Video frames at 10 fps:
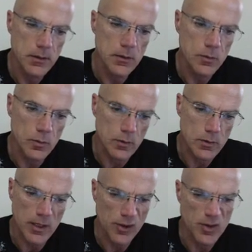It
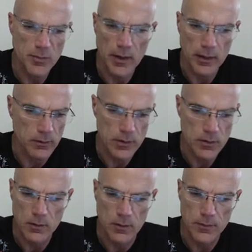was actually
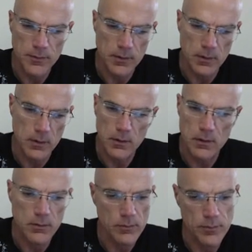Microsoft
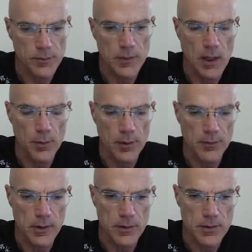a uh, number
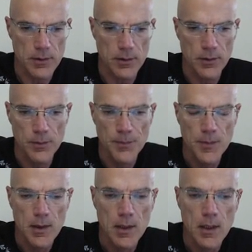of years ago,
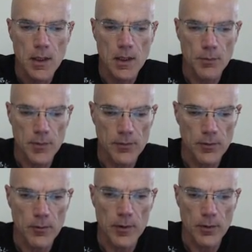
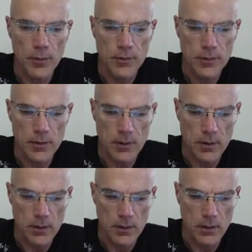before we wrote
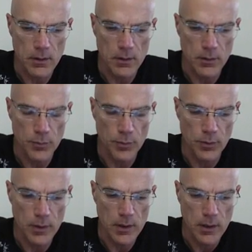uh, the
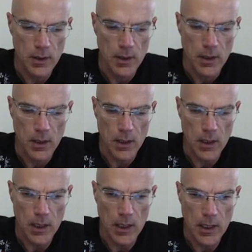book,
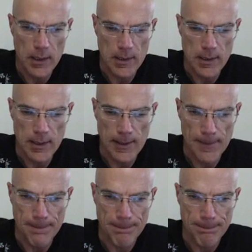and um,